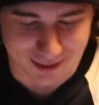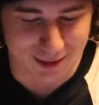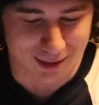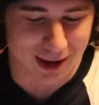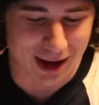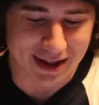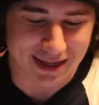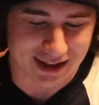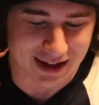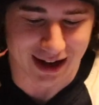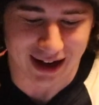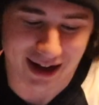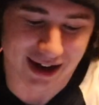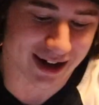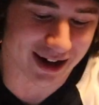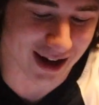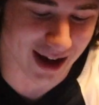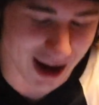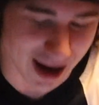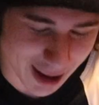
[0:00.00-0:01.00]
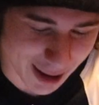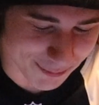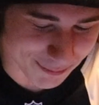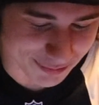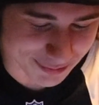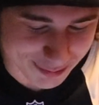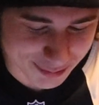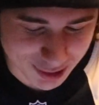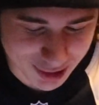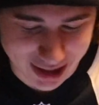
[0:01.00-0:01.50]
right there.
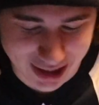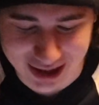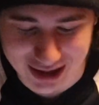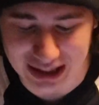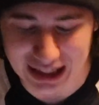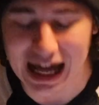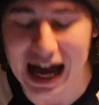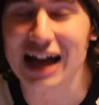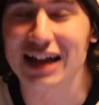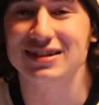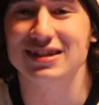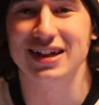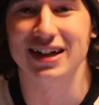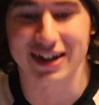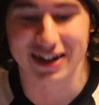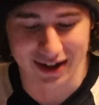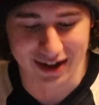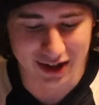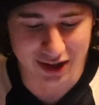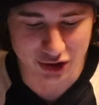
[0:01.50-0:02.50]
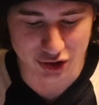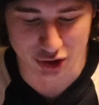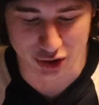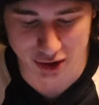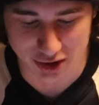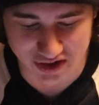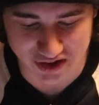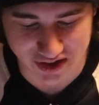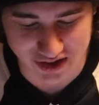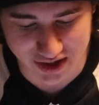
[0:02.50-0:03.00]
Um, pretty classic
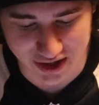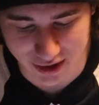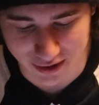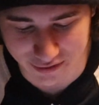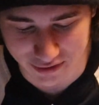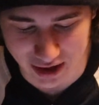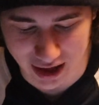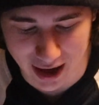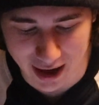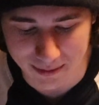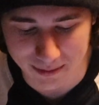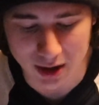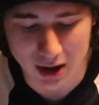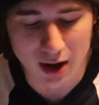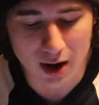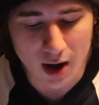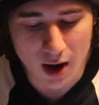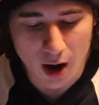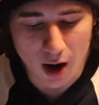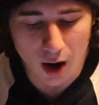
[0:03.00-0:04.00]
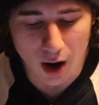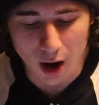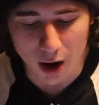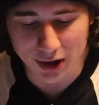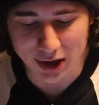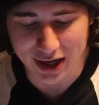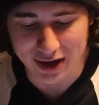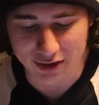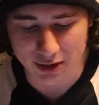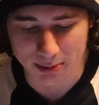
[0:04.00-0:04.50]
jerseys here for them.
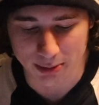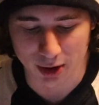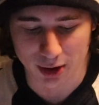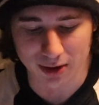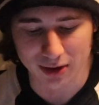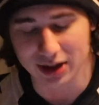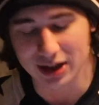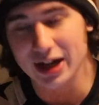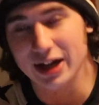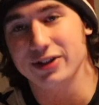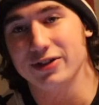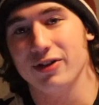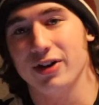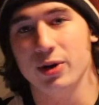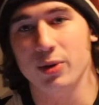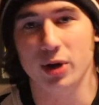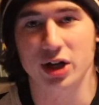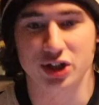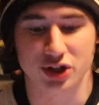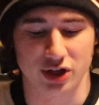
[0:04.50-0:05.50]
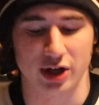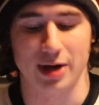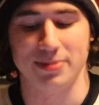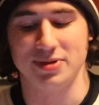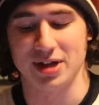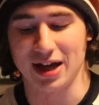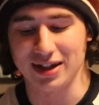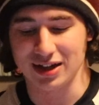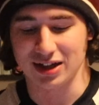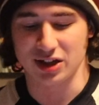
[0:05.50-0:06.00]
All navy blue and they got the red and white
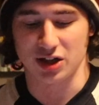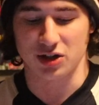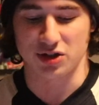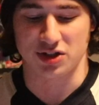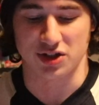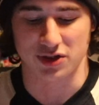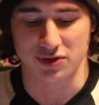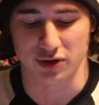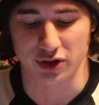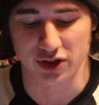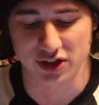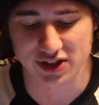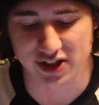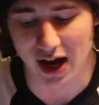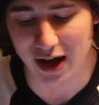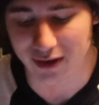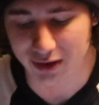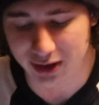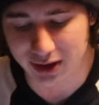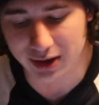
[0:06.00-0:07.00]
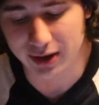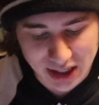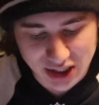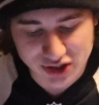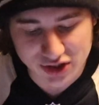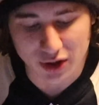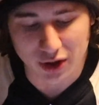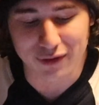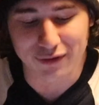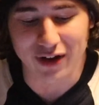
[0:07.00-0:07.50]
stripes. I think theirs is really solid.
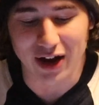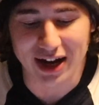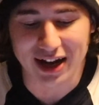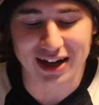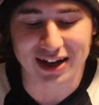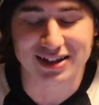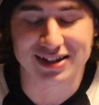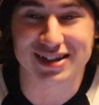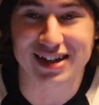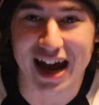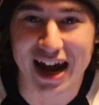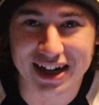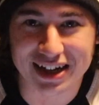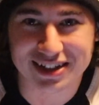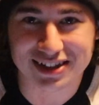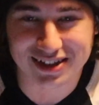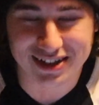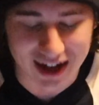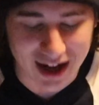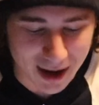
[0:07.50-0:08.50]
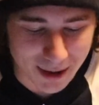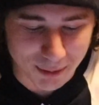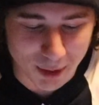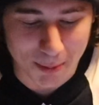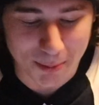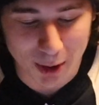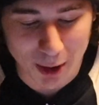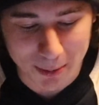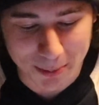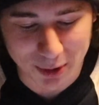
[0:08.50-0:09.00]
Minnesota Vikings next, um,
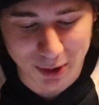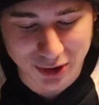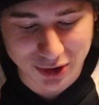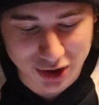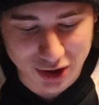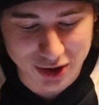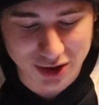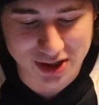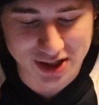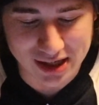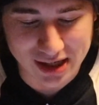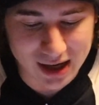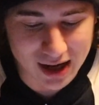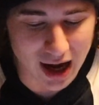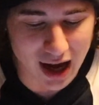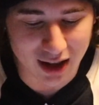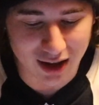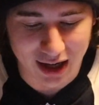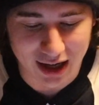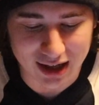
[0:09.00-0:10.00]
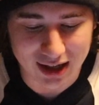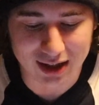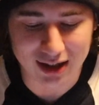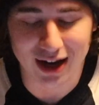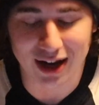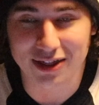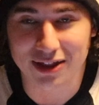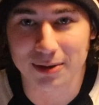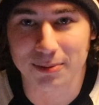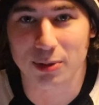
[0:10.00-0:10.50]
a purple jersey. I like
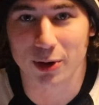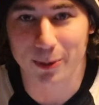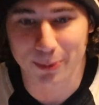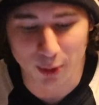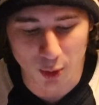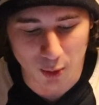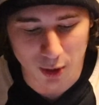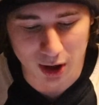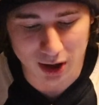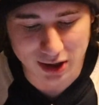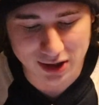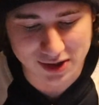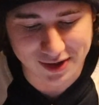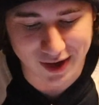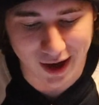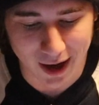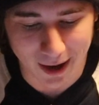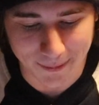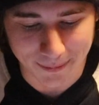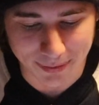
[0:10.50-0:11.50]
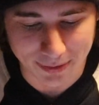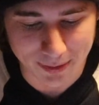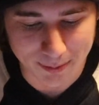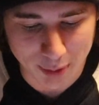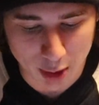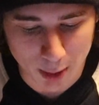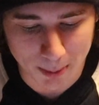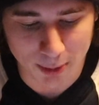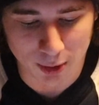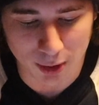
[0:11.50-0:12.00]
it, I think purple works. Um,
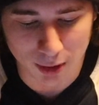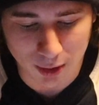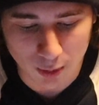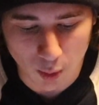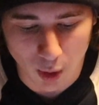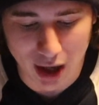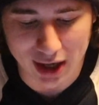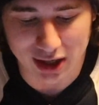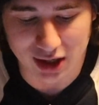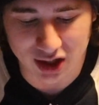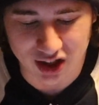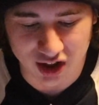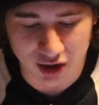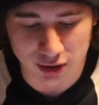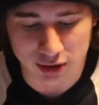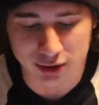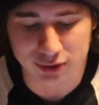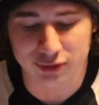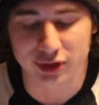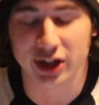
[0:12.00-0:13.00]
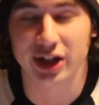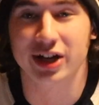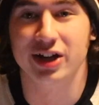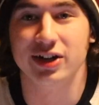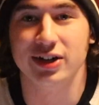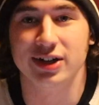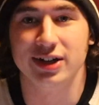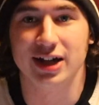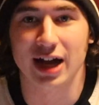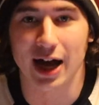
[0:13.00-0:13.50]
purple, white, and gold, really
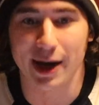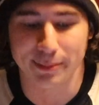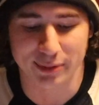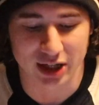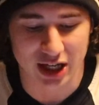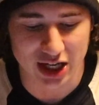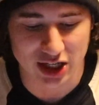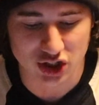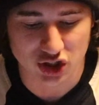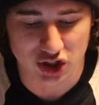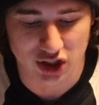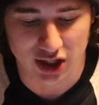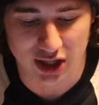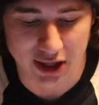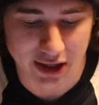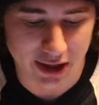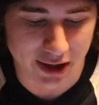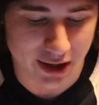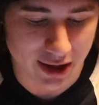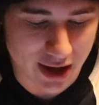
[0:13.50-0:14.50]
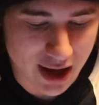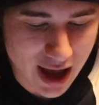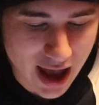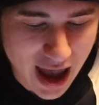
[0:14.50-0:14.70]
good combination there.